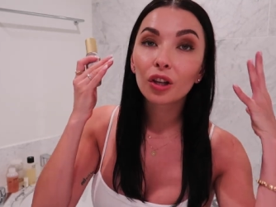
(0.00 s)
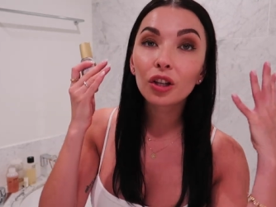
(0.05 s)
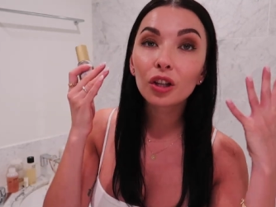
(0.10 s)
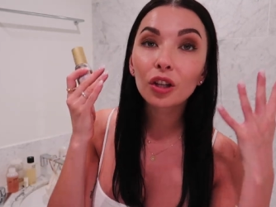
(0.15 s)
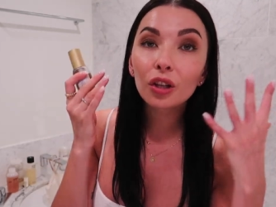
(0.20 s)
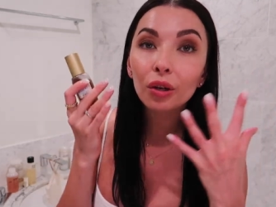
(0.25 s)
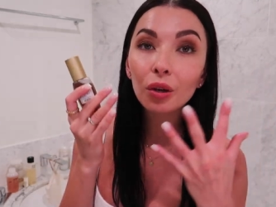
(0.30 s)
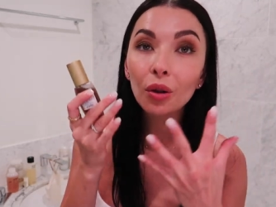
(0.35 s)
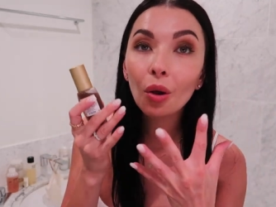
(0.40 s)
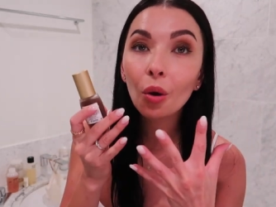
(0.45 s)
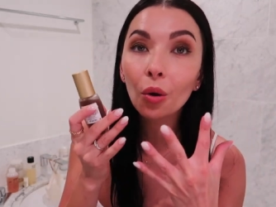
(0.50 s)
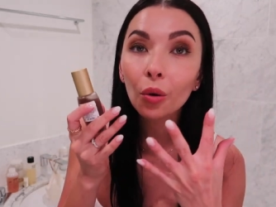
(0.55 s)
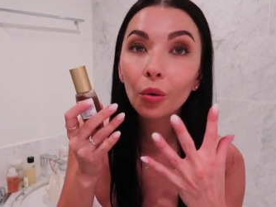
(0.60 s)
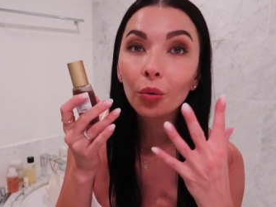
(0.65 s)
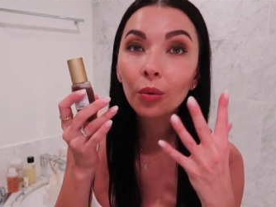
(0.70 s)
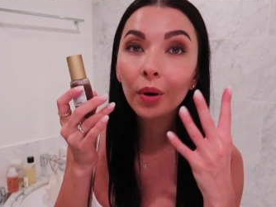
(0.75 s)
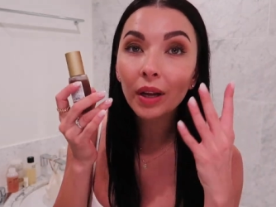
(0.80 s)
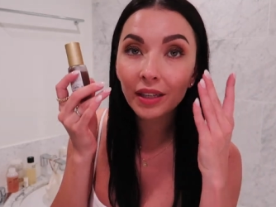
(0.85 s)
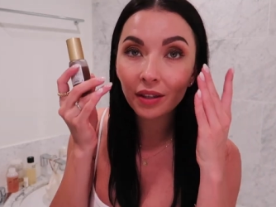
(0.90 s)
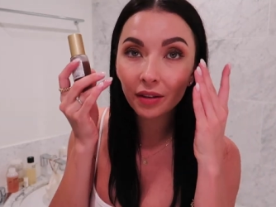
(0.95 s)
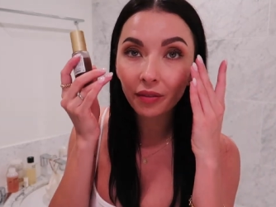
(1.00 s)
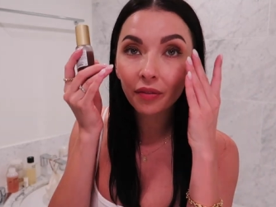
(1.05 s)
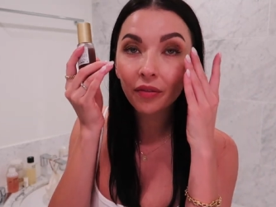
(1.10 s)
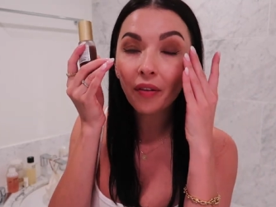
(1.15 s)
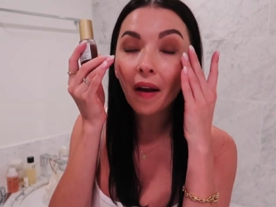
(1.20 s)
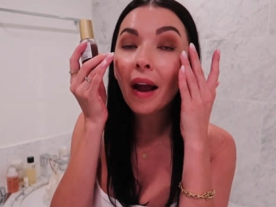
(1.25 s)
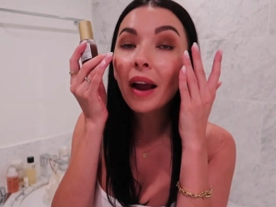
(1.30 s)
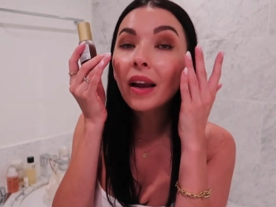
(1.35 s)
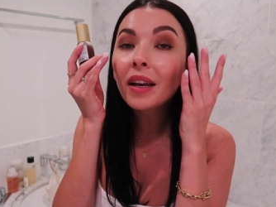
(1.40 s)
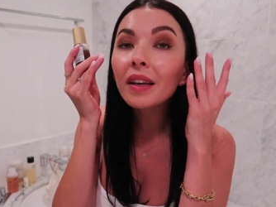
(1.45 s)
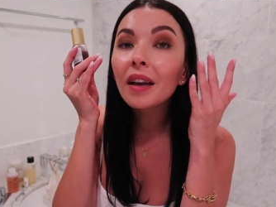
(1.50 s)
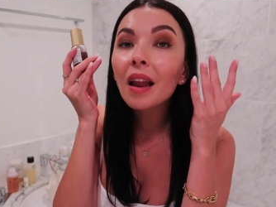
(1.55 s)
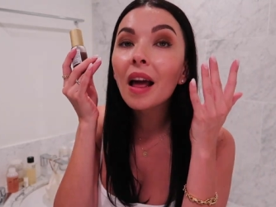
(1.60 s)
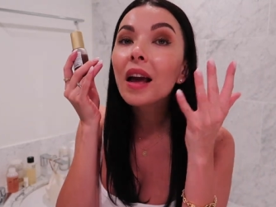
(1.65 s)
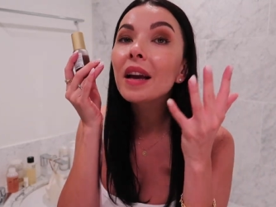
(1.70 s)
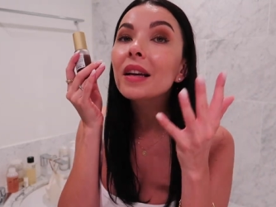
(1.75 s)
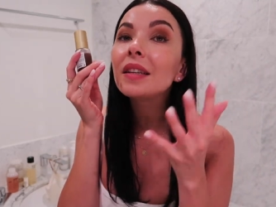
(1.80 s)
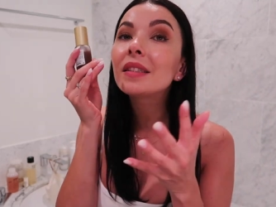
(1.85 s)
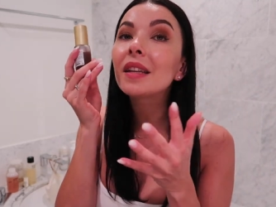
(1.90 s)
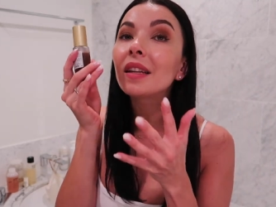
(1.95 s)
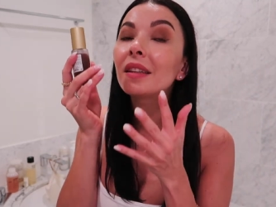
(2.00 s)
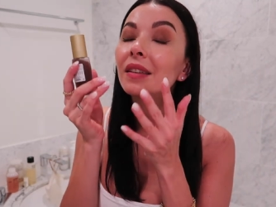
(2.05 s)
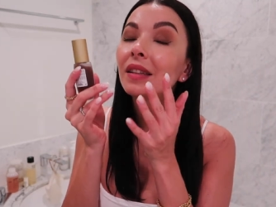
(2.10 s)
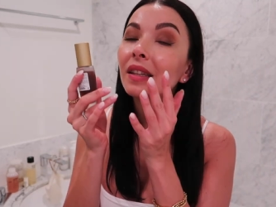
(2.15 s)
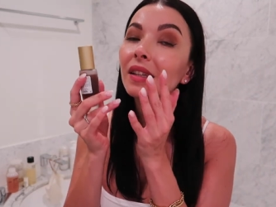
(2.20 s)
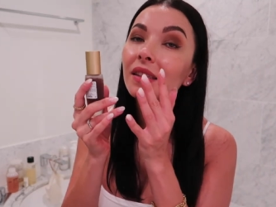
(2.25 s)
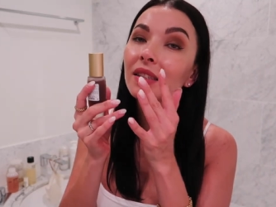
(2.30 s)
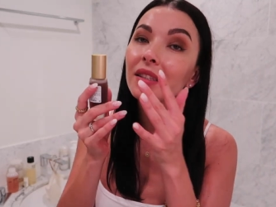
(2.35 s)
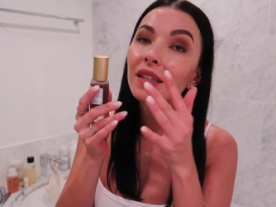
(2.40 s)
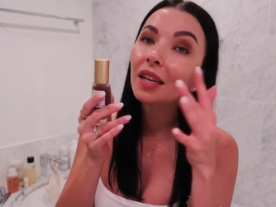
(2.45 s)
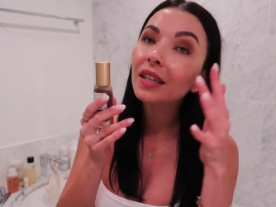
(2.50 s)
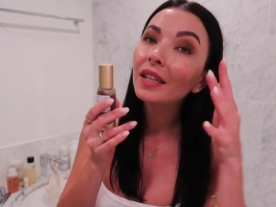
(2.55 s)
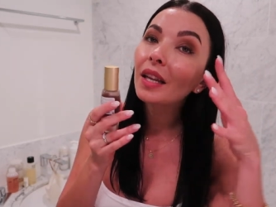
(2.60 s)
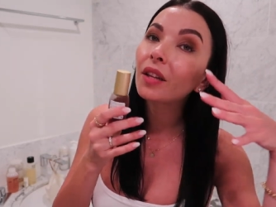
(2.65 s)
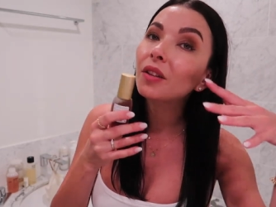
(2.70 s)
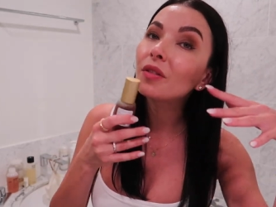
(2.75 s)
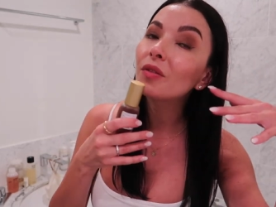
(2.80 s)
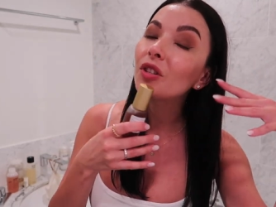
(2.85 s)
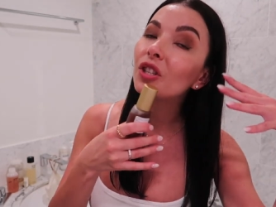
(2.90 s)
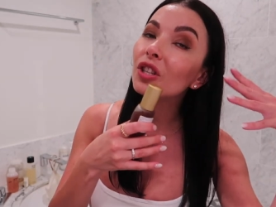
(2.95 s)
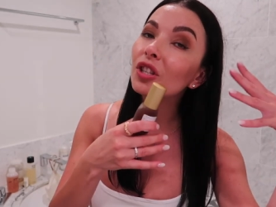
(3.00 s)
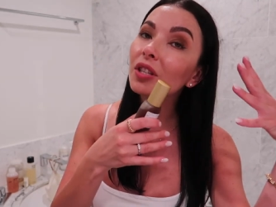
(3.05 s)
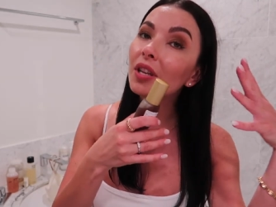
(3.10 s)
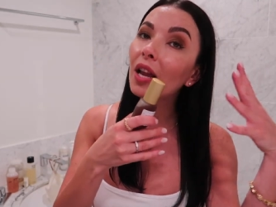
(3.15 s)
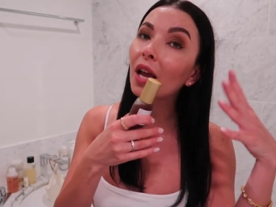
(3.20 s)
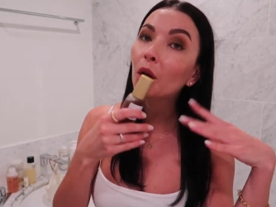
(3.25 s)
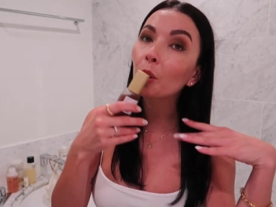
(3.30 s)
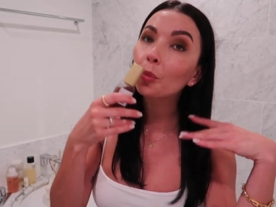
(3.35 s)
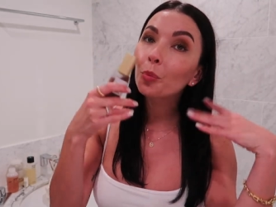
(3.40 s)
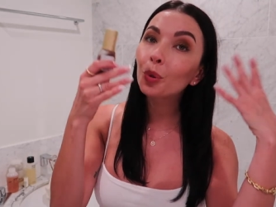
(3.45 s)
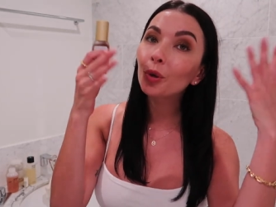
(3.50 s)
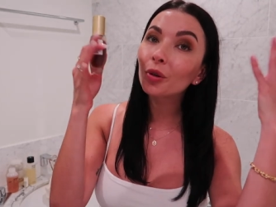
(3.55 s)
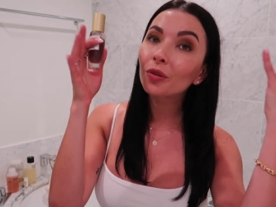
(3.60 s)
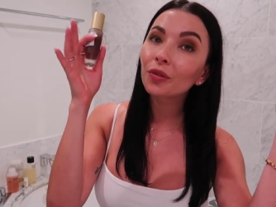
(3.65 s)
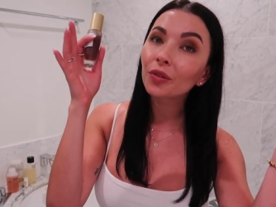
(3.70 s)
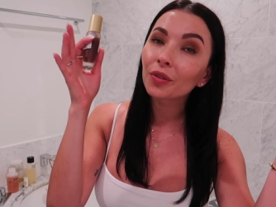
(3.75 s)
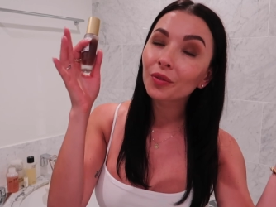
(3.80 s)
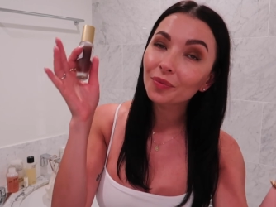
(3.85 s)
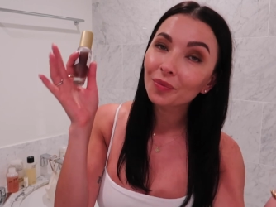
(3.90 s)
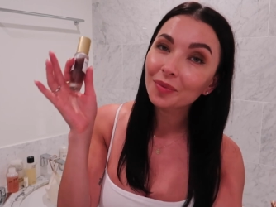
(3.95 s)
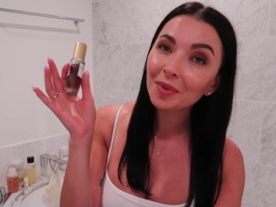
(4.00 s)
glow and the fine lines and things like that will just like poof